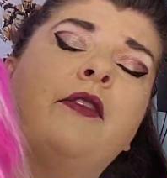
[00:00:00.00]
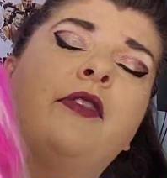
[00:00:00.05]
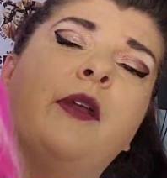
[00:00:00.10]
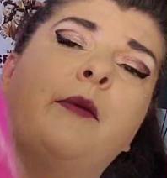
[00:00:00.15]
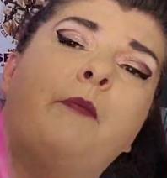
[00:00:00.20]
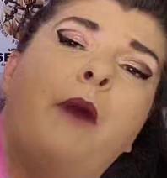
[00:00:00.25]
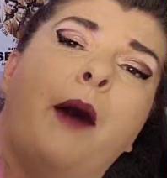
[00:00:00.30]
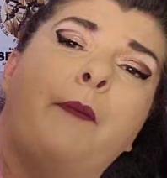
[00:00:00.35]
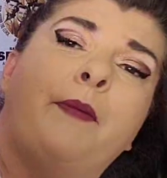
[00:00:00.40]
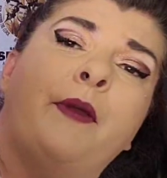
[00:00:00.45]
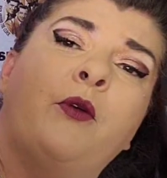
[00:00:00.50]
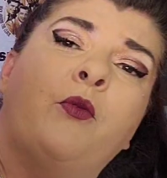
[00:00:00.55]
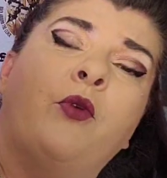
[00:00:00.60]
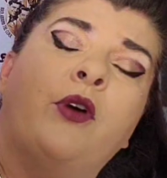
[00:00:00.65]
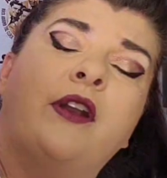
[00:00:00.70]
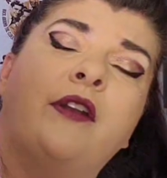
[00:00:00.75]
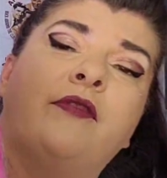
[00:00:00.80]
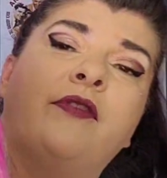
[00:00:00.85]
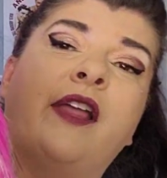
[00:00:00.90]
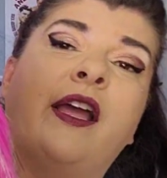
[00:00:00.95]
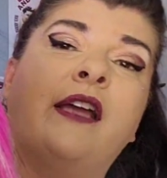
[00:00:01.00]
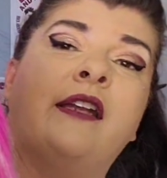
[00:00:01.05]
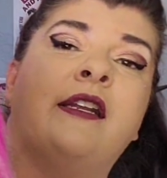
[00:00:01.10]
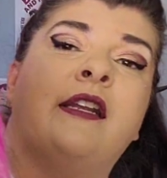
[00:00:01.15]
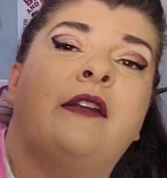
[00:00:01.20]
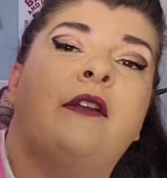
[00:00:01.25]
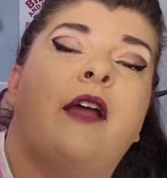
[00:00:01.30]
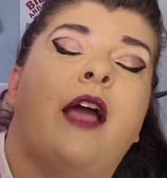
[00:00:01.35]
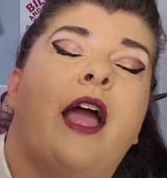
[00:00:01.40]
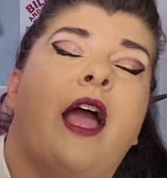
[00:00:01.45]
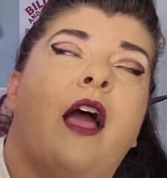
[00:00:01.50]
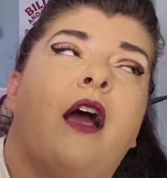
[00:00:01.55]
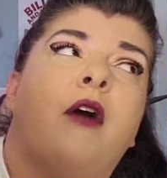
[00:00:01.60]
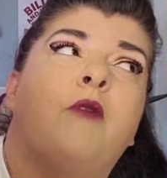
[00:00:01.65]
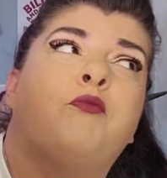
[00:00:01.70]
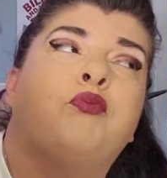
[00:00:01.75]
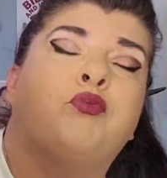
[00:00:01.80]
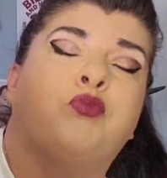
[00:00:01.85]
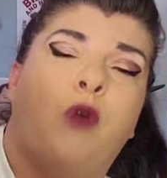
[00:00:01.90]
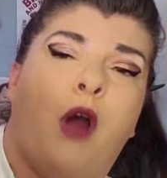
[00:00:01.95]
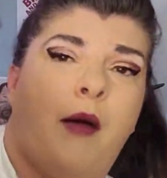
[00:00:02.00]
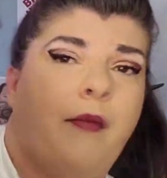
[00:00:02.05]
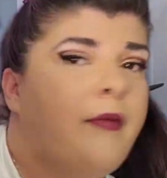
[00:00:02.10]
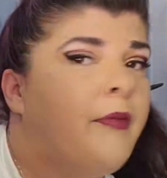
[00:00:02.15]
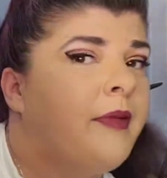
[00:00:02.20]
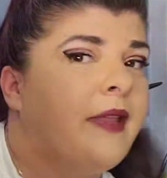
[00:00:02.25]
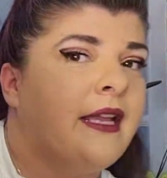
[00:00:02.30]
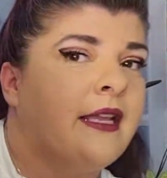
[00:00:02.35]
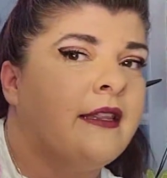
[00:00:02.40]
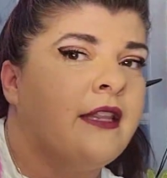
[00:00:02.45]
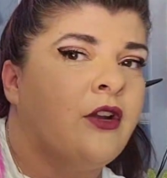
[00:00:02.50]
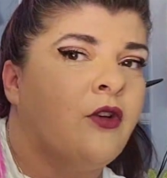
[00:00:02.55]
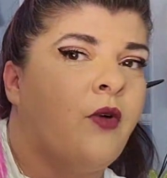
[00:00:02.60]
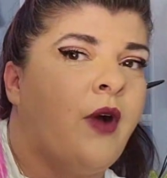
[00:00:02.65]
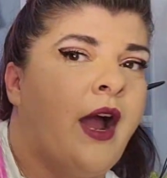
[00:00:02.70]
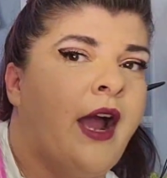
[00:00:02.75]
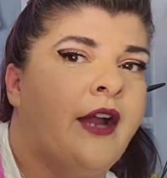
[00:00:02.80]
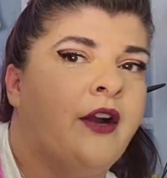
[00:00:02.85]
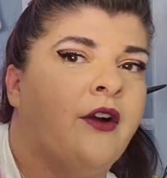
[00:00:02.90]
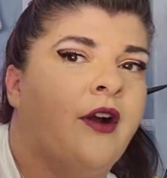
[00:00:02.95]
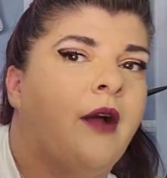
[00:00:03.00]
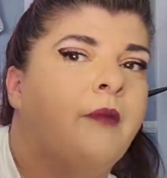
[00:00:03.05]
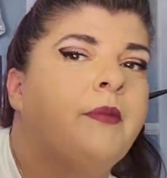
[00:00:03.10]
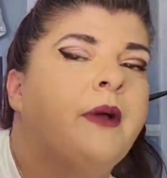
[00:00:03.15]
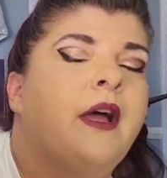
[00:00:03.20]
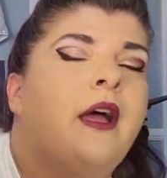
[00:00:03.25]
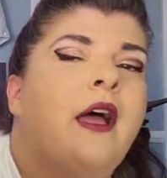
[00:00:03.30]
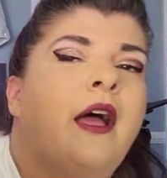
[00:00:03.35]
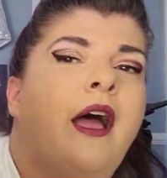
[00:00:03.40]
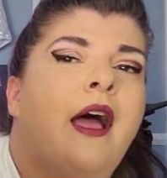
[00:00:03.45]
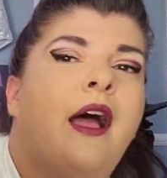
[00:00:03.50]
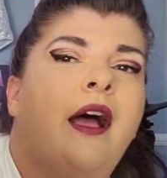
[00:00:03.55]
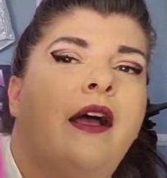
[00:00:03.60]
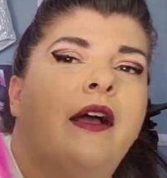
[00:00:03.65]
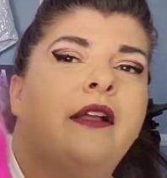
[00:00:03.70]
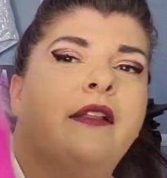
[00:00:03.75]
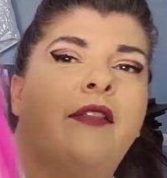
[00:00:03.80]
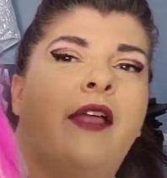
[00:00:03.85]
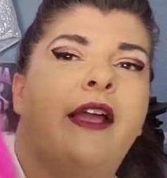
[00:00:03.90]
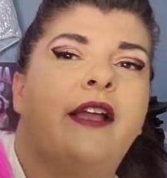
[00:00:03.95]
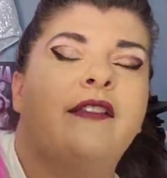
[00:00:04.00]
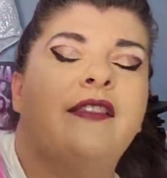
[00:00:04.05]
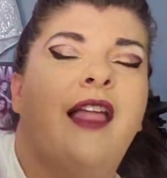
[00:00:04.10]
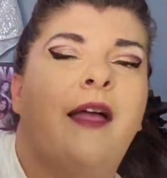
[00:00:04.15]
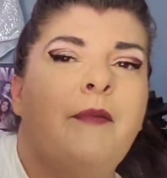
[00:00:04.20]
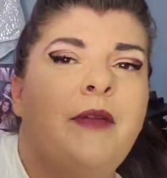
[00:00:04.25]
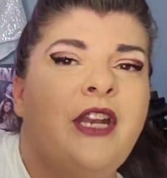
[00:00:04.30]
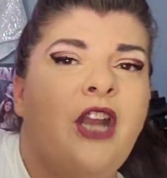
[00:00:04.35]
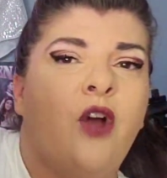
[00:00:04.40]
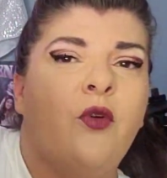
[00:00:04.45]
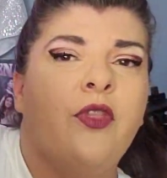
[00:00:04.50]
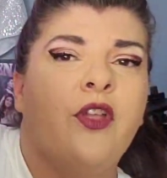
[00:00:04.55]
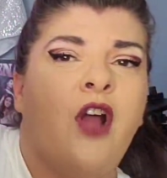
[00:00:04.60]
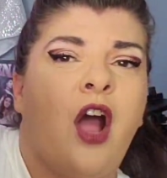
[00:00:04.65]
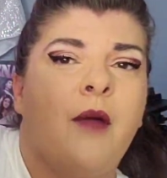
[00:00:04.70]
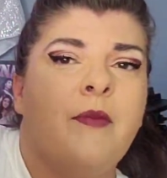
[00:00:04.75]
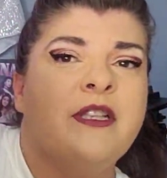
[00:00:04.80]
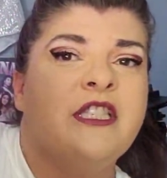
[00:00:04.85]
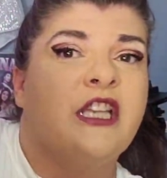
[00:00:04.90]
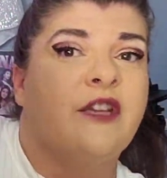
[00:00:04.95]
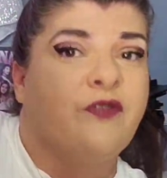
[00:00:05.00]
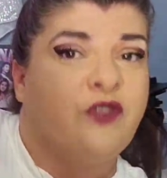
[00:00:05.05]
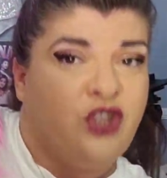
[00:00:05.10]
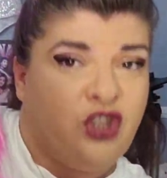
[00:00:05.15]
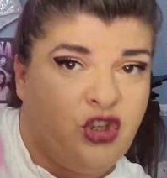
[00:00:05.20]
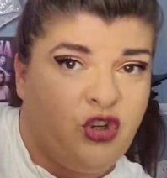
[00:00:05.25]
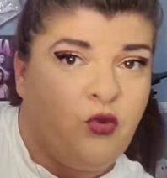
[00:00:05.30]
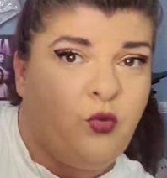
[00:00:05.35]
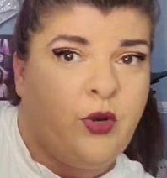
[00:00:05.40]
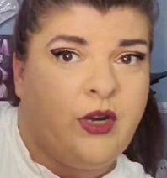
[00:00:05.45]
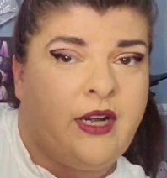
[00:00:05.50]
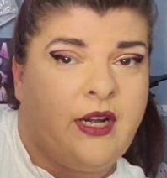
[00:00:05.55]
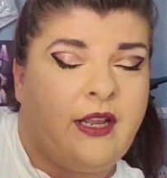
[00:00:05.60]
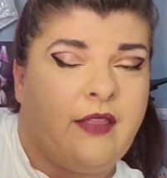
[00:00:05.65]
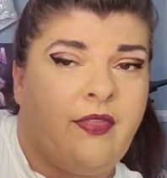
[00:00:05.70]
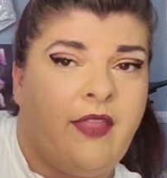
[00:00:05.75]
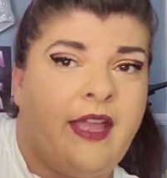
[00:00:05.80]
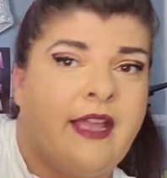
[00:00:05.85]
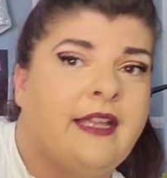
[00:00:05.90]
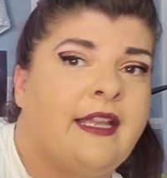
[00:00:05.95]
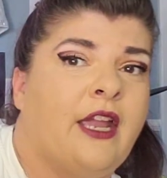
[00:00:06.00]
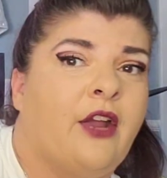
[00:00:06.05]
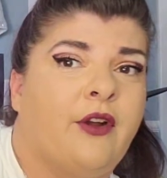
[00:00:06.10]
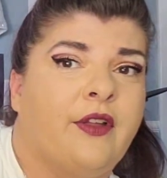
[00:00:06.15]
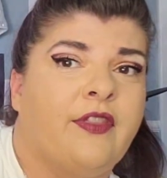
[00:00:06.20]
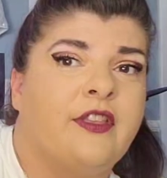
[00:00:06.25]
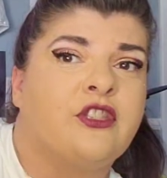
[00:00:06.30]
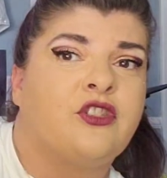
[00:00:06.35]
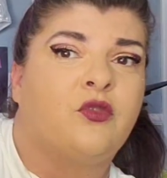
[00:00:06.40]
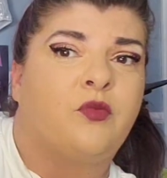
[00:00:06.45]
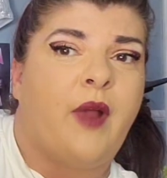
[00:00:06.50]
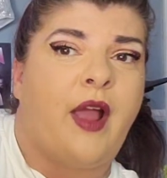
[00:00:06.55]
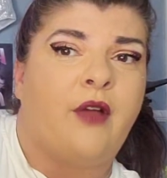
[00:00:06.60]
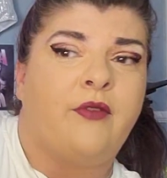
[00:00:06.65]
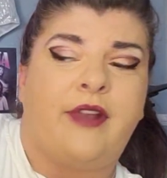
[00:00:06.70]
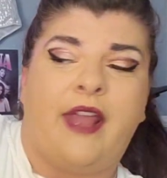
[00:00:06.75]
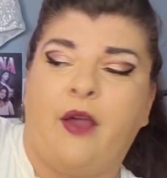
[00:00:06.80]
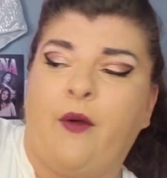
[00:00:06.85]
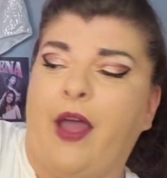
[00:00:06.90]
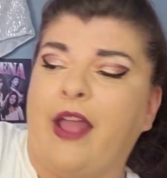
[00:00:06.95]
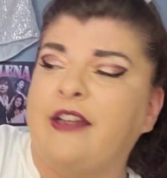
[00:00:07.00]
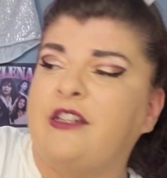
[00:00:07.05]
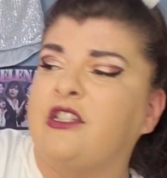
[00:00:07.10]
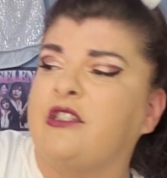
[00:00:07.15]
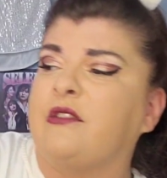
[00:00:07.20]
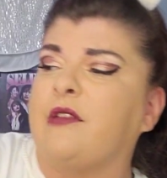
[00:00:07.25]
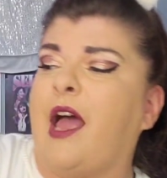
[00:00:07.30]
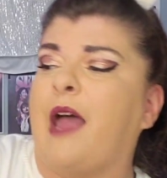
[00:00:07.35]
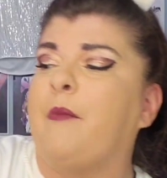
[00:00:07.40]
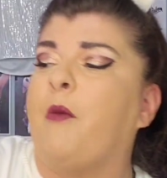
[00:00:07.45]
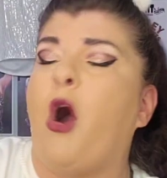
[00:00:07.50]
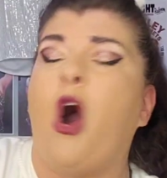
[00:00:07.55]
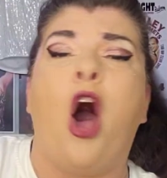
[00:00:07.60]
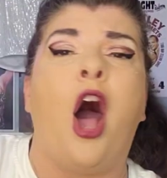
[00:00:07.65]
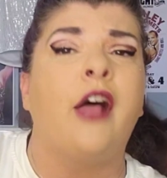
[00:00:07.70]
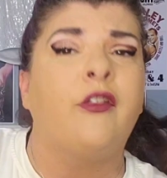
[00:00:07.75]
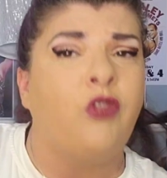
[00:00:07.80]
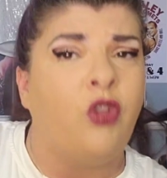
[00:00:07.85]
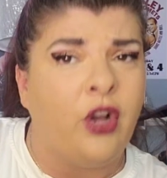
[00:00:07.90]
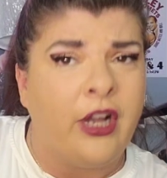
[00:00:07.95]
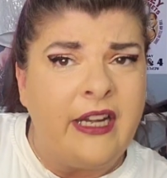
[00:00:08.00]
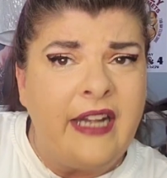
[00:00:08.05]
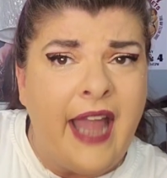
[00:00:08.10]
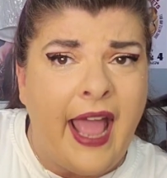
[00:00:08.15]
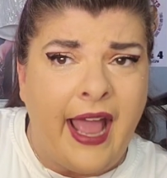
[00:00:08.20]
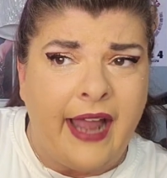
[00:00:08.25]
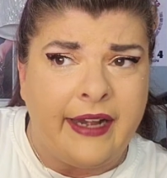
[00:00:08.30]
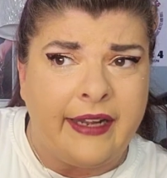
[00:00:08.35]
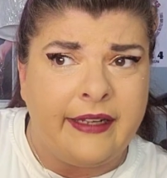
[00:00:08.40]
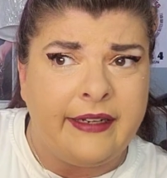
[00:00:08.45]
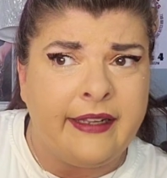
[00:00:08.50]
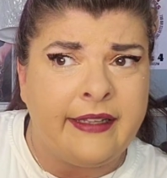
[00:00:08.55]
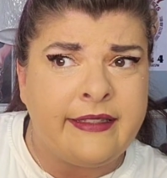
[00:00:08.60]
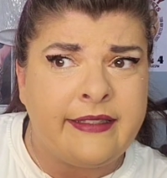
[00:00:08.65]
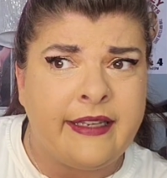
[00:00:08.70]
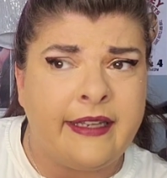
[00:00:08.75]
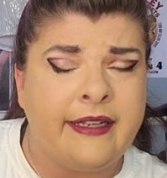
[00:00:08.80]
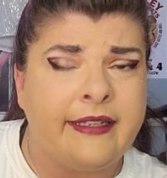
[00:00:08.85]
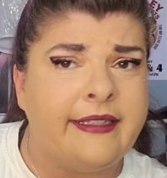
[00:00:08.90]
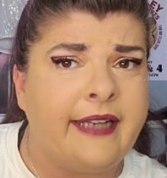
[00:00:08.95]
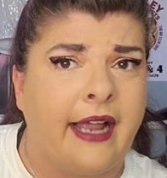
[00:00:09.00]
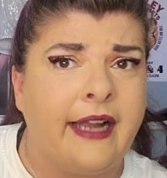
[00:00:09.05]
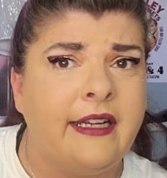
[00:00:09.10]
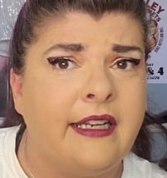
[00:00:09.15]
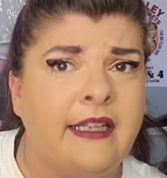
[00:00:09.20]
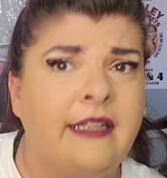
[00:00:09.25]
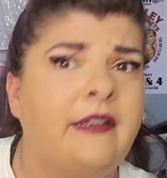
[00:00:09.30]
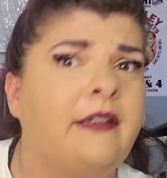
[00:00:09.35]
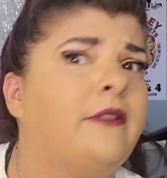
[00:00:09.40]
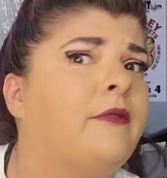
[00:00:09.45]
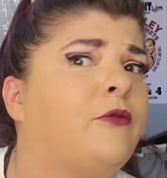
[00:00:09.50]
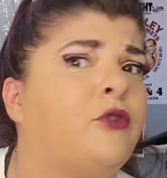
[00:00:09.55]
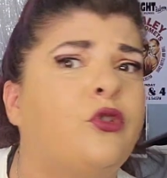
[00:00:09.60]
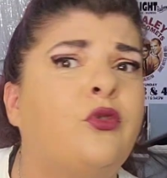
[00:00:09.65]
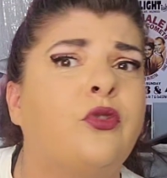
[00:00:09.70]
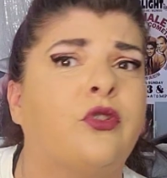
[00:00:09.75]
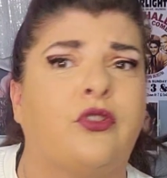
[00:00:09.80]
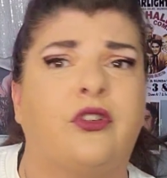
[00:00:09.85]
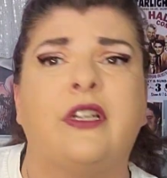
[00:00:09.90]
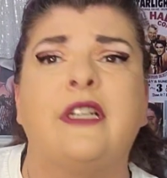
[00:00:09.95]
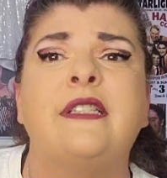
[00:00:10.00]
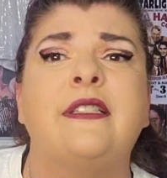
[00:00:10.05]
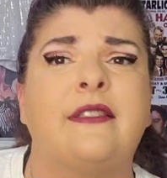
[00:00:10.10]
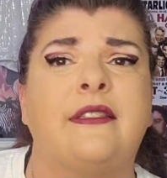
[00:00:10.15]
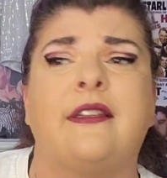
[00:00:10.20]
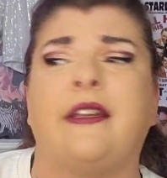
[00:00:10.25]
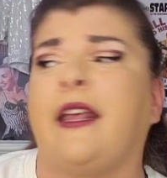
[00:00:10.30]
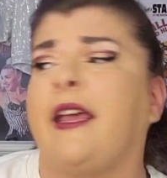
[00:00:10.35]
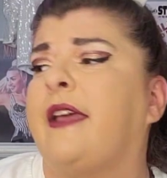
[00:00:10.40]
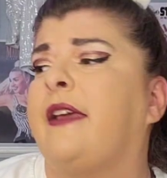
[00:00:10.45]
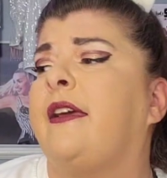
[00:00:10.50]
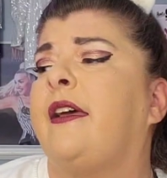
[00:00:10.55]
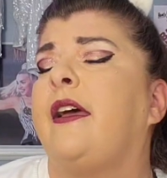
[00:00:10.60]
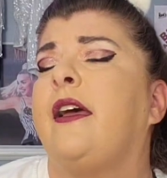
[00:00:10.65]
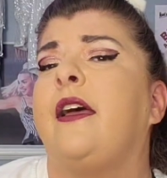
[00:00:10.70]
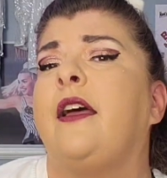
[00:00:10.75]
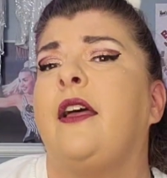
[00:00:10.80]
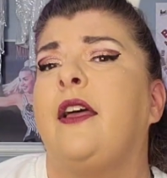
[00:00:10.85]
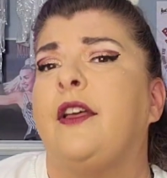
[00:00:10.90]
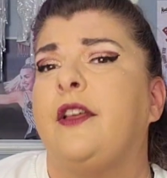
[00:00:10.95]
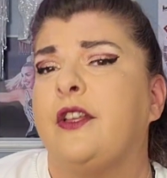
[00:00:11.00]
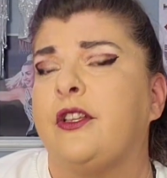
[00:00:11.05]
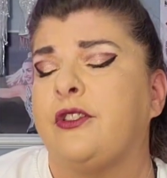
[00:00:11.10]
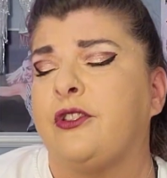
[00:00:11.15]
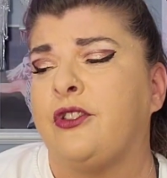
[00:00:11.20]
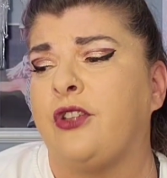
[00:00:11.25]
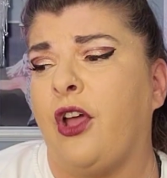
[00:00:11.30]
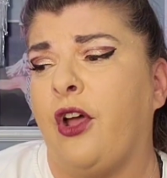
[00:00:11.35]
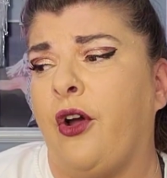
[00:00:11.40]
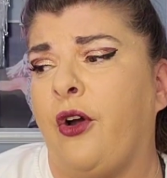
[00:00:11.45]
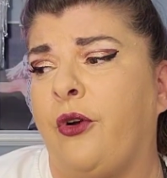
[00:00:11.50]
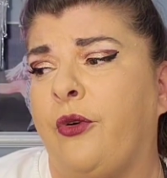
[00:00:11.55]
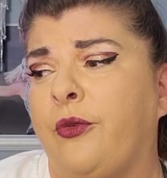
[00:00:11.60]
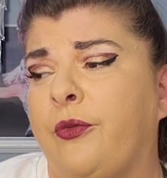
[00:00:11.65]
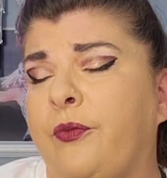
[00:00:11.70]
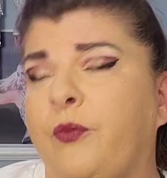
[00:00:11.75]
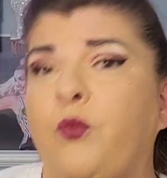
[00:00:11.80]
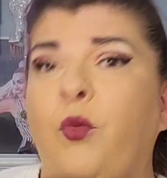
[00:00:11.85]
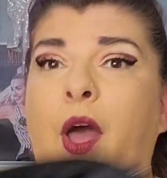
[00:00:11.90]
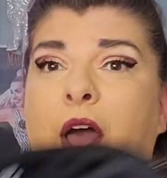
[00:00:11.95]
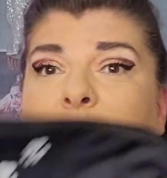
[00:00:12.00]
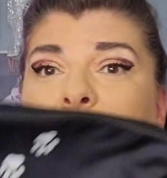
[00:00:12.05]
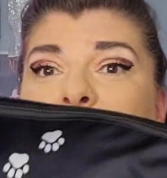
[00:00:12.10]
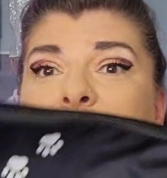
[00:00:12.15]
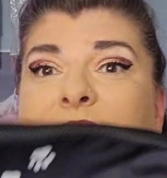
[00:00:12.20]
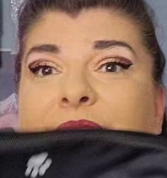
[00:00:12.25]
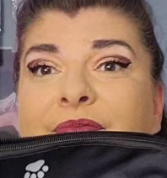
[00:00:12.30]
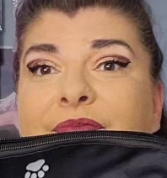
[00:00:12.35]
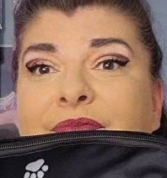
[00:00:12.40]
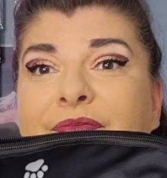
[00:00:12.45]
the Muppet would have landed probably a little higher up. Like, let me know in the comments if you would like carry this around now. I'm hot looking at it. It's like 92 degrees today. So, well,